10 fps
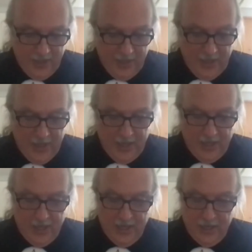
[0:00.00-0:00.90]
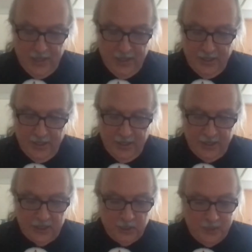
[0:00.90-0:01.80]
And he
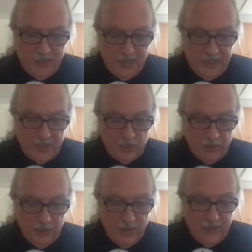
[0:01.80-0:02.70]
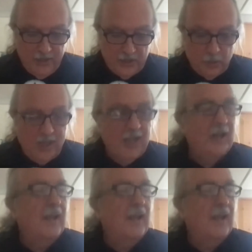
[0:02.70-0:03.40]
explained natural law this way.